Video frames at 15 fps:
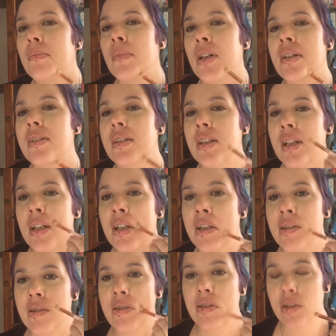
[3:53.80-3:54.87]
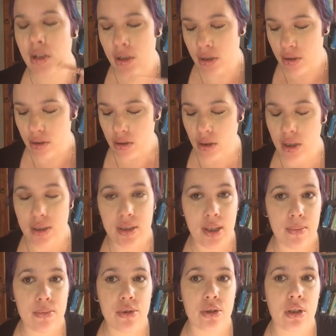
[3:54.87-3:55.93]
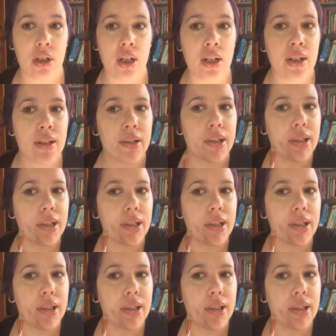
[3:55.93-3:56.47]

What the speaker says: my skin is so goddamn dry,